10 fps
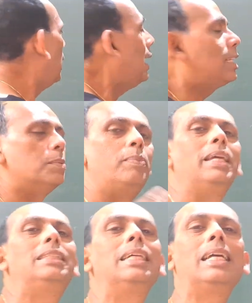It's
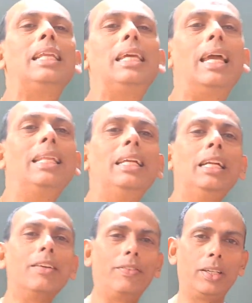basically an
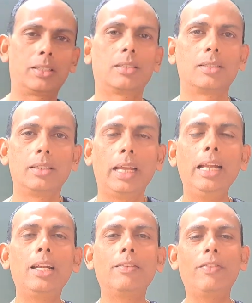
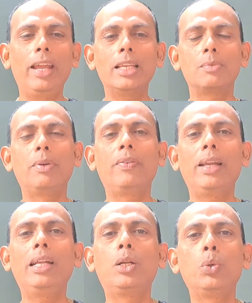interface
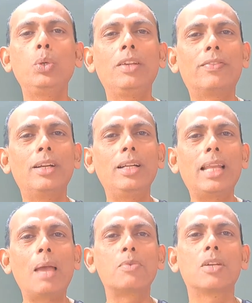between two
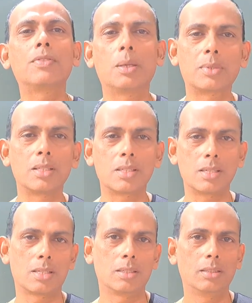different types of
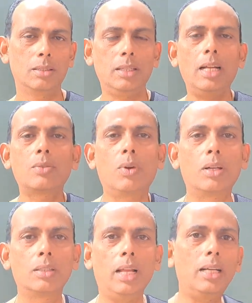substances. That's
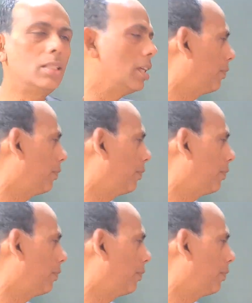what, that is